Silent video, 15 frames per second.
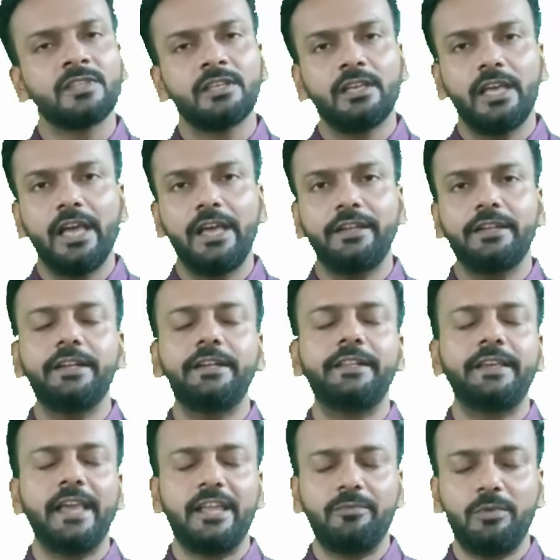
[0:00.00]
and it
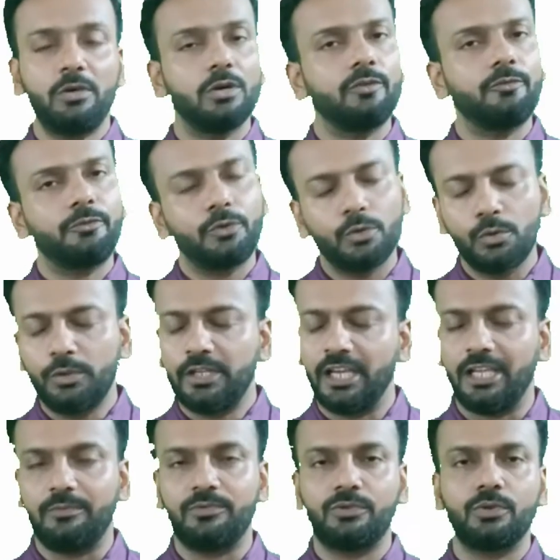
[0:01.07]
can be of two
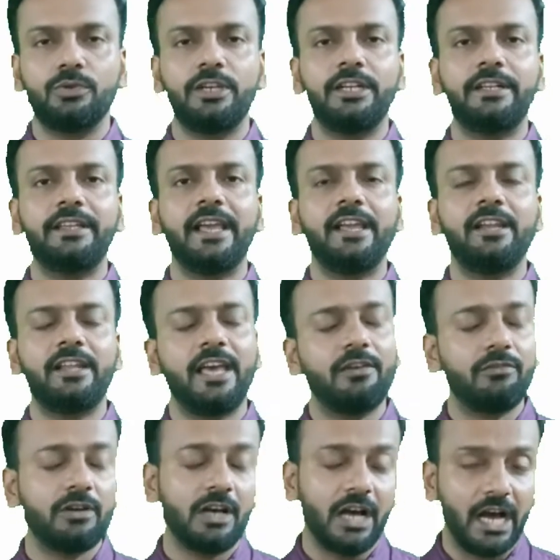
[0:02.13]
types. So it can have
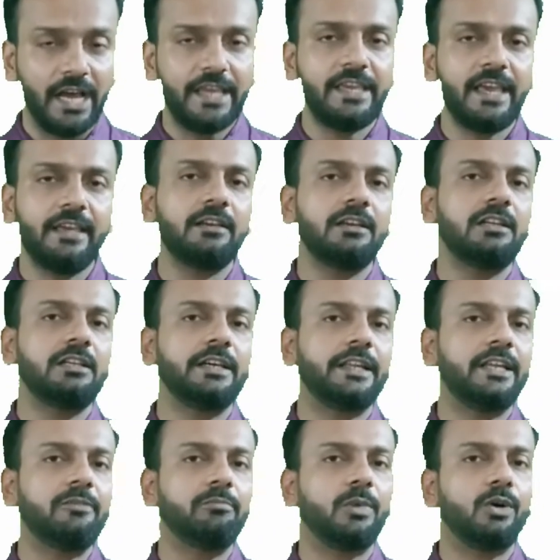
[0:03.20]
a high angle
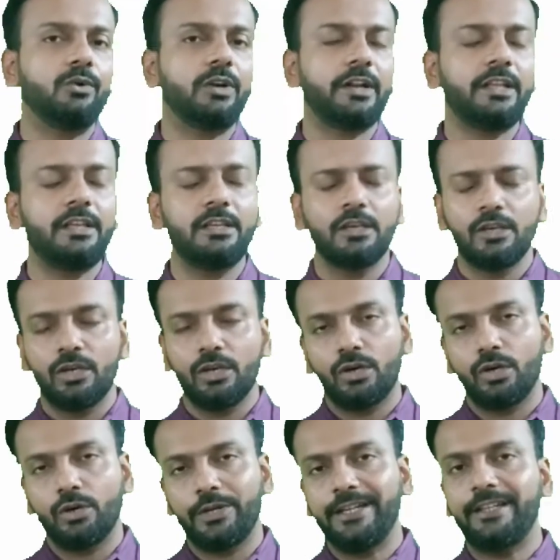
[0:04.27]
grain boundary
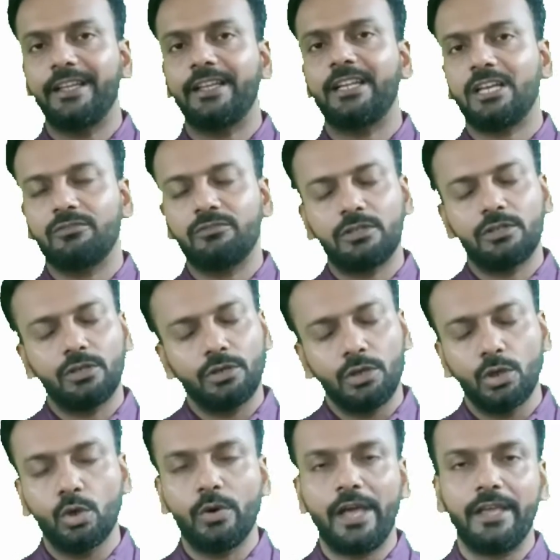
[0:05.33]
or it can have a
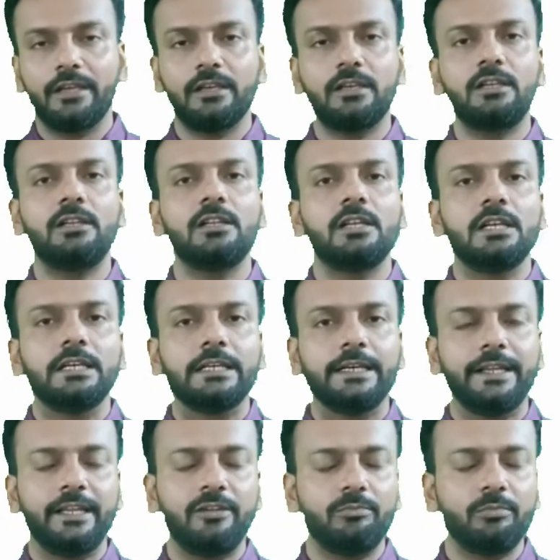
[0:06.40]
low angle
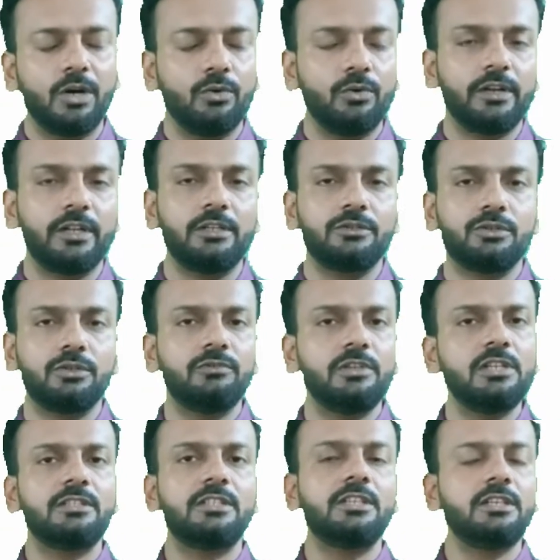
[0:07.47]
grain boundary. So
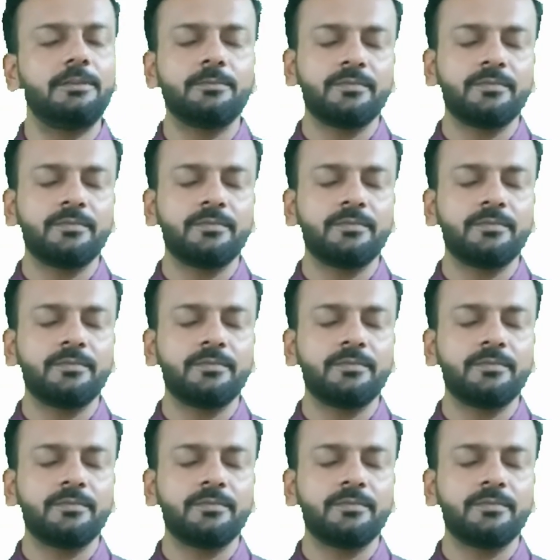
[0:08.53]
we'll see